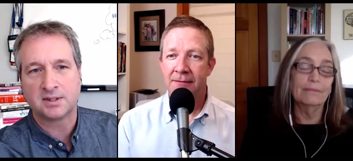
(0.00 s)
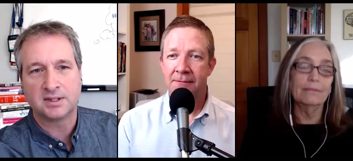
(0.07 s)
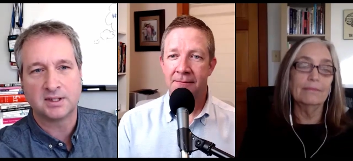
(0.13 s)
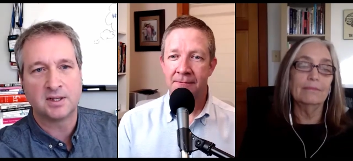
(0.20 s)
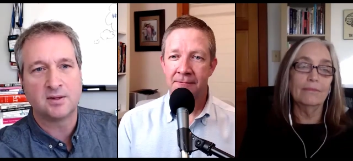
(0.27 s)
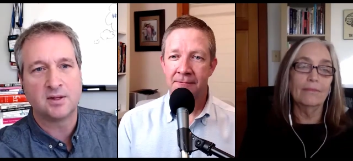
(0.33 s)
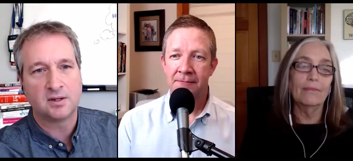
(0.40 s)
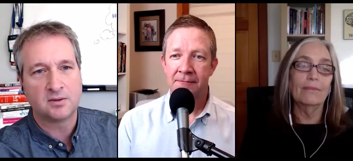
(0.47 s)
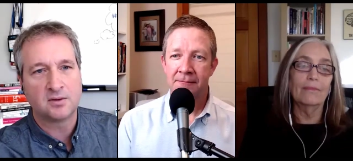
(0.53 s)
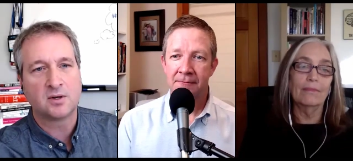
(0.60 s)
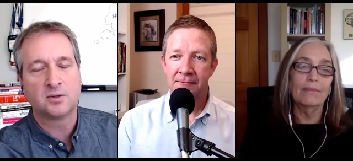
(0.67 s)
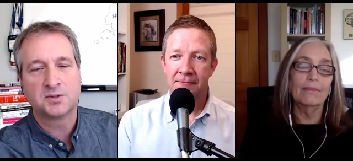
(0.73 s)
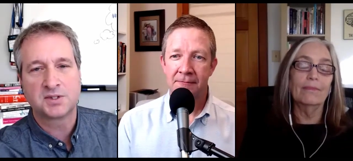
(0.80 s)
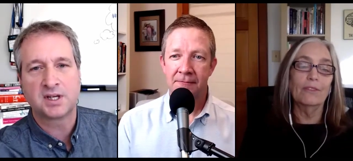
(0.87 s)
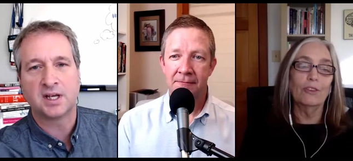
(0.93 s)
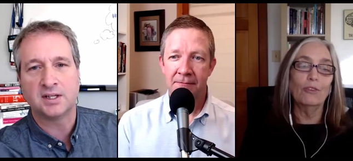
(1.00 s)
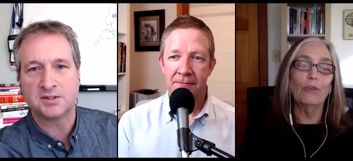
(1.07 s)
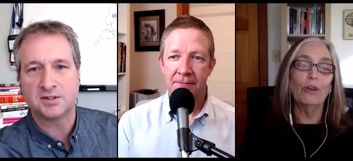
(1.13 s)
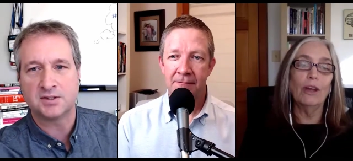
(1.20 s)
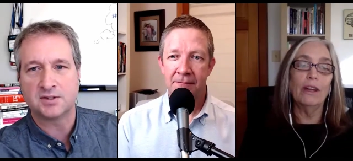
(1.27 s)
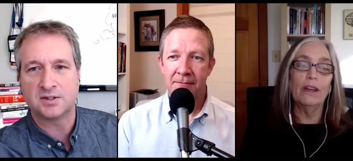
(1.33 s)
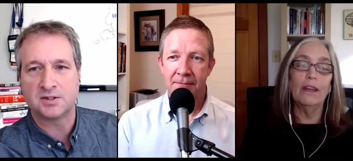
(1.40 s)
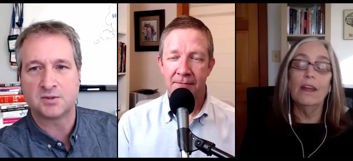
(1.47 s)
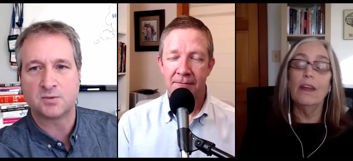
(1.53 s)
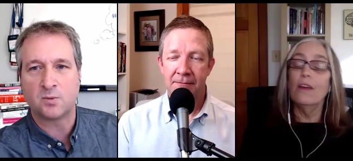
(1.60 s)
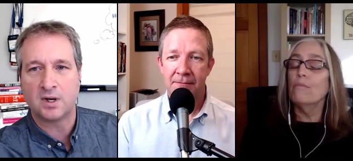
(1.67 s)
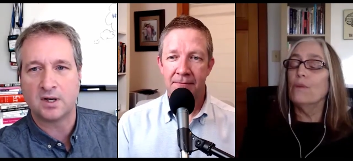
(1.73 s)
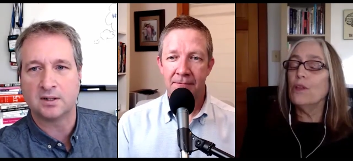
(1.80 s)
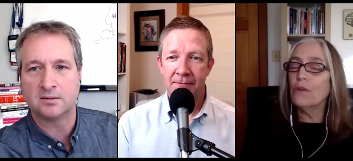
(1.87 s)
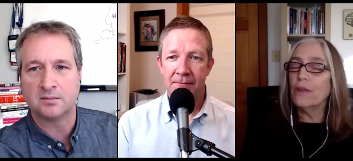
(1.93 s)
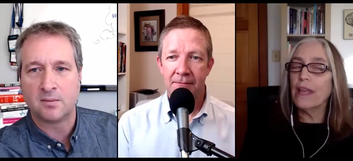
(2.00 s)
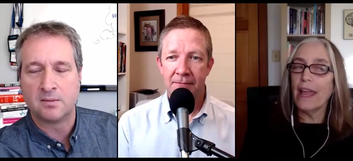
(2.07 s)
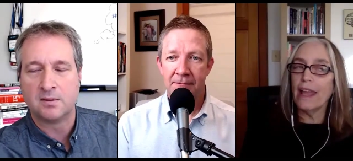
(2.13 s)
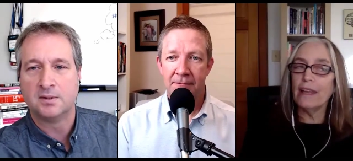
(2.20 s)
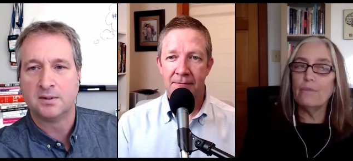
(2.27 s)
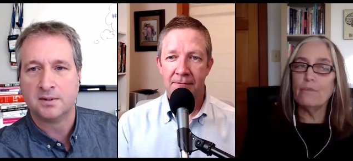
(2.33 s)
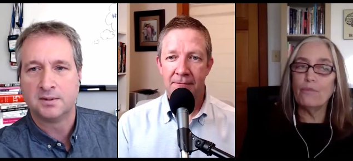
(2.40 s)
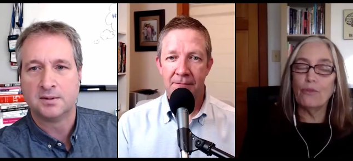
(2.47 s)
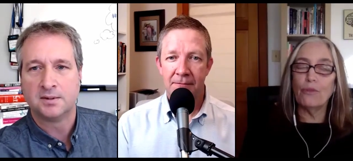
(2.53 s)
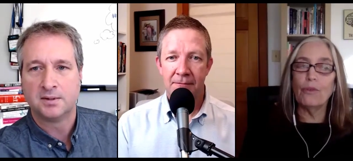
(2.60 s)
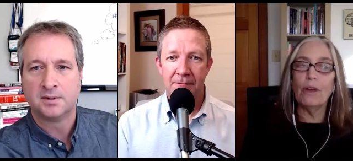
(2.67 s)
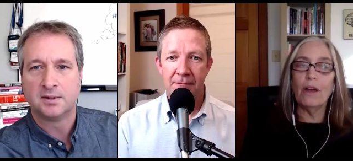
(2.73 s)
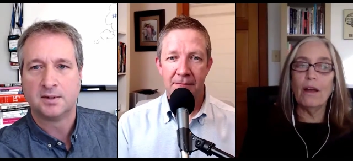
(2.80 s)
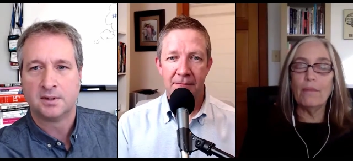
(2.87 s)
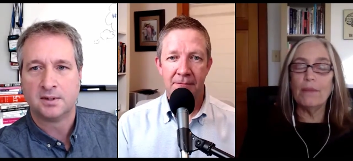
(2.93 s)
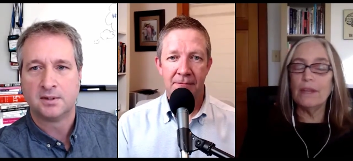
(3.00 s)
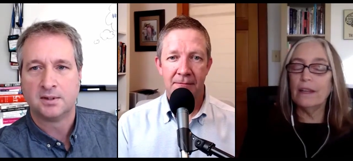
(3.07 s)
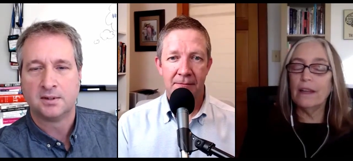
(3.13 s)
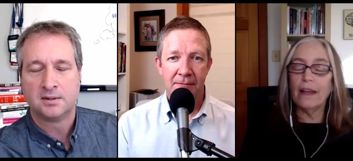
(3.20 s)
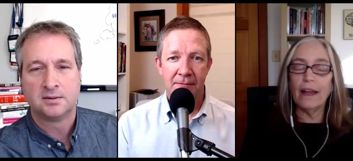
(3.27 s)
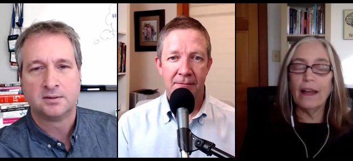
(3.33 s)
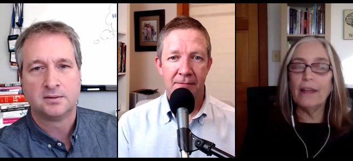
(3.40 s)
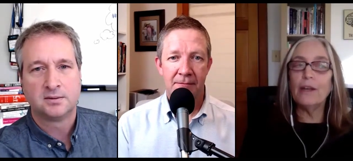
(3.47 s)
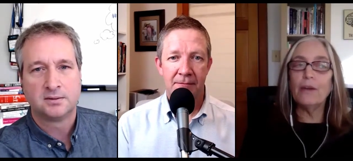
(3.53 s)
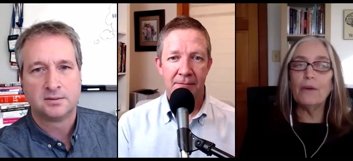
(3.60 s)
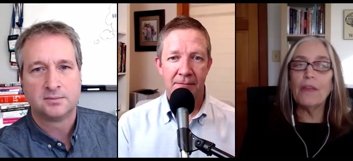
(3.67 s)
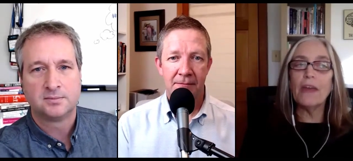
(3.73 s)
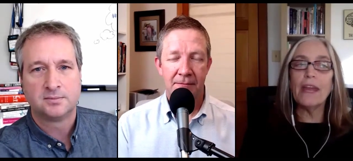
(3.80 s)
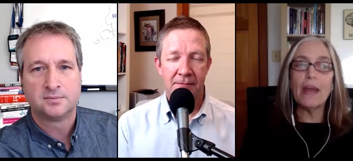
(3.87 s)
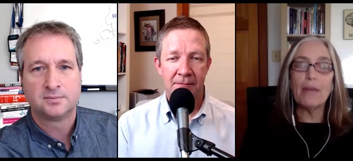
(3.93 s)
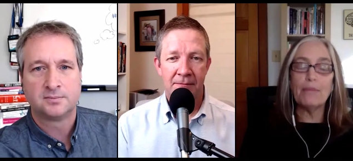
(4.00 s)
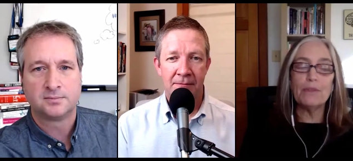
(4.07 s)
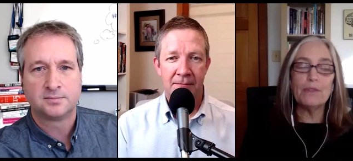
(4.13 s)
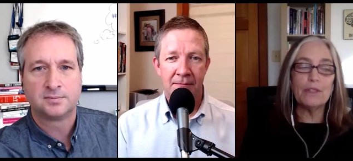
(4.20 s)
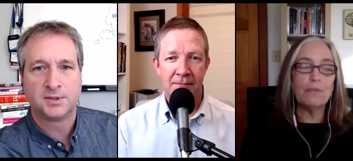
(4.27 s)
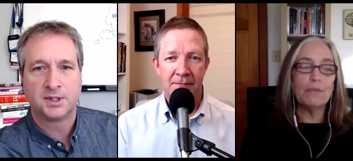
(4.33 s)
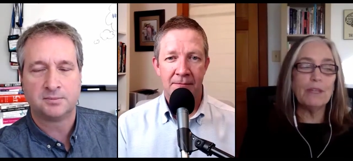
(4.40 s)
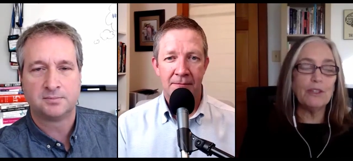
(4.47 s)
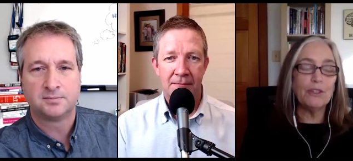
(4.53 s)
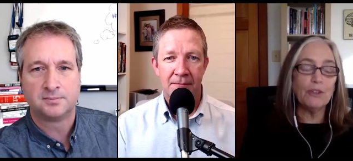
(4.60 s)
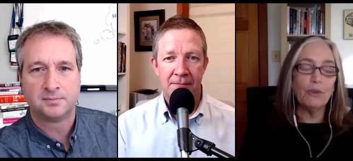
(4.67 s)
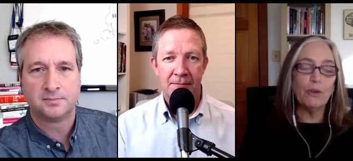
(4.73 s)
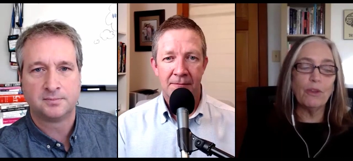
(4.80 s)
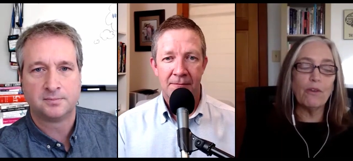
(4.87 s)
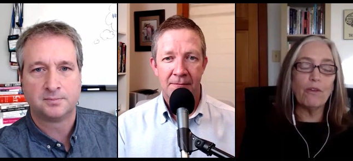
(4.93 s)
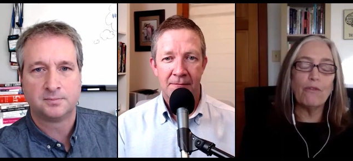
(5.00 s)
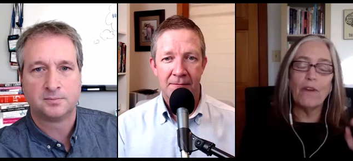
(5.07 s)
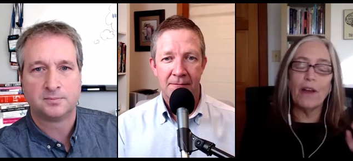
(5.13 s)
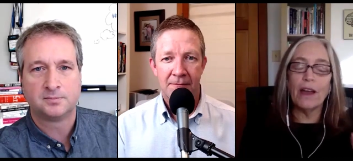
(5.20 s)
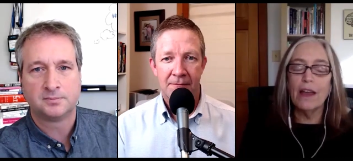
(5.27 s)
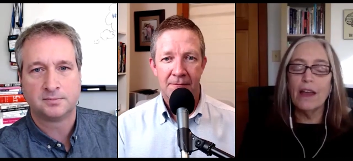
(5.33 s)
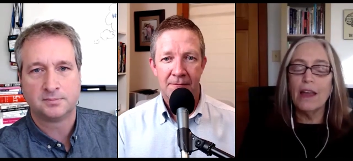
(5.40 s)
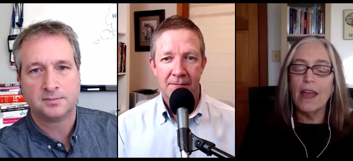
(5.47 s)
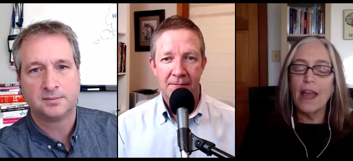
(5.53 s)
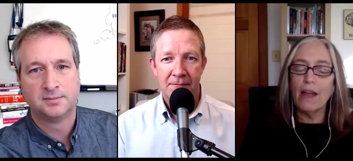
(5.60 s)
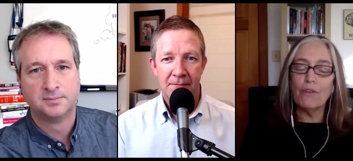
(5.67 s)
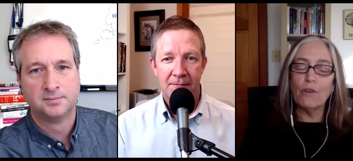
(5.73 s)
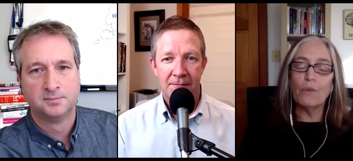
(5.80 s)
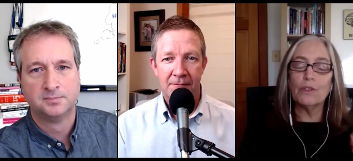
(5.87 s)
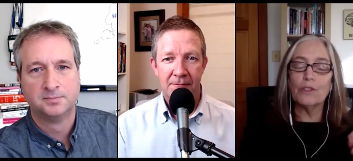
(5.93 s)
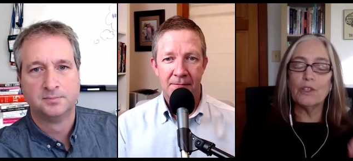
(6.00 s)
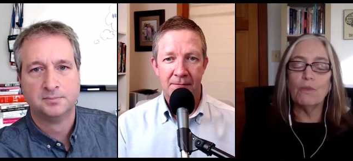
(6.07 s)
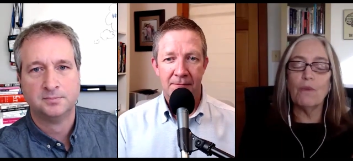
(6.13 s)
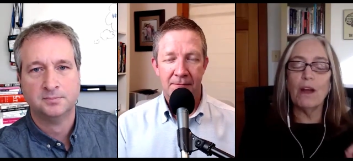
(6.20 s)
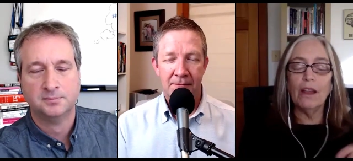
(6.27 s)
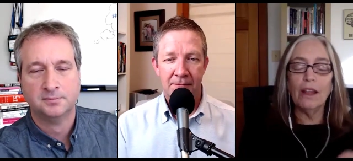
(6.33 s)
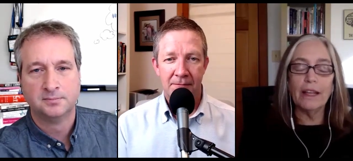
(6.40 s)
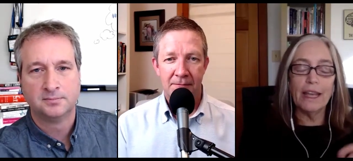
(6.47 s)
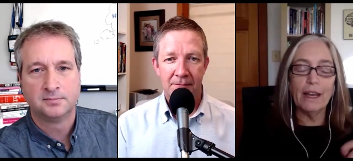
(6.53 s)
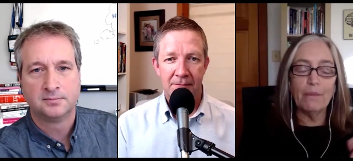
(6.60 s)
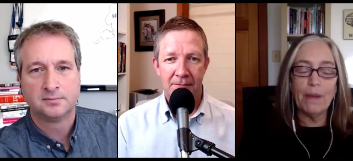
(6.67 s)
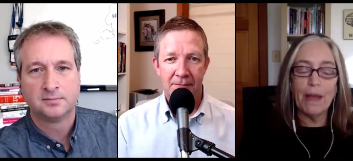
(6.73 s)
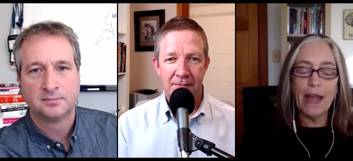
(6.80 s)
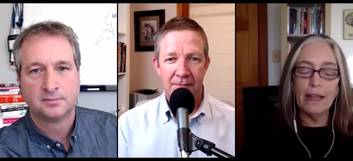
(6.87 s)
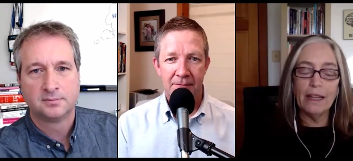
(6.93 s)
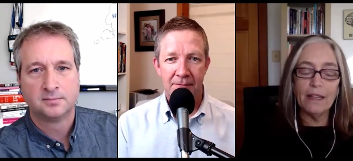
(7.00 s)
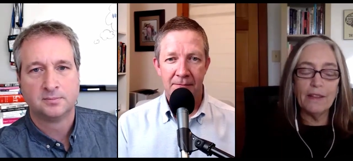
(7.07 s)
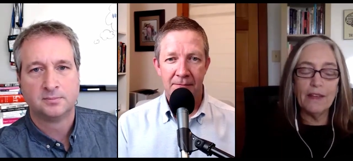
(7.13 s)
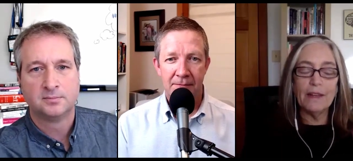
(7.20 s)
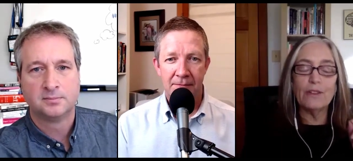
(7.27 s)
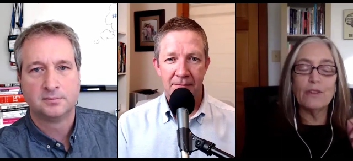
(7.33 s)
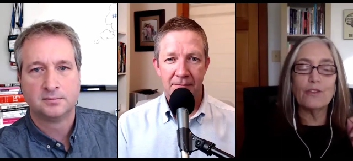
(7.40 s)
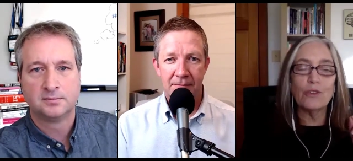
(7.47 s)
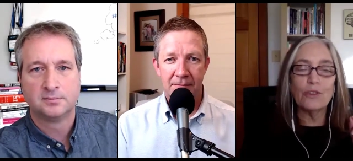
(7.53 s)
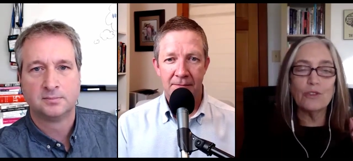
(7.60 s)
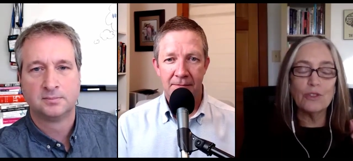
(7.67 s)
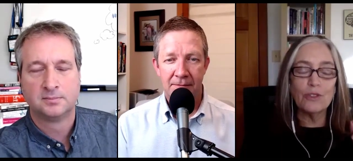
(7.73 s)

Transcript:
Speaker 1: in, in, in those cases right. as well. But you
Speaker 2: can improve. I mean, I know, and that happens to me too. Although if I, every once in a while I get a palette that is just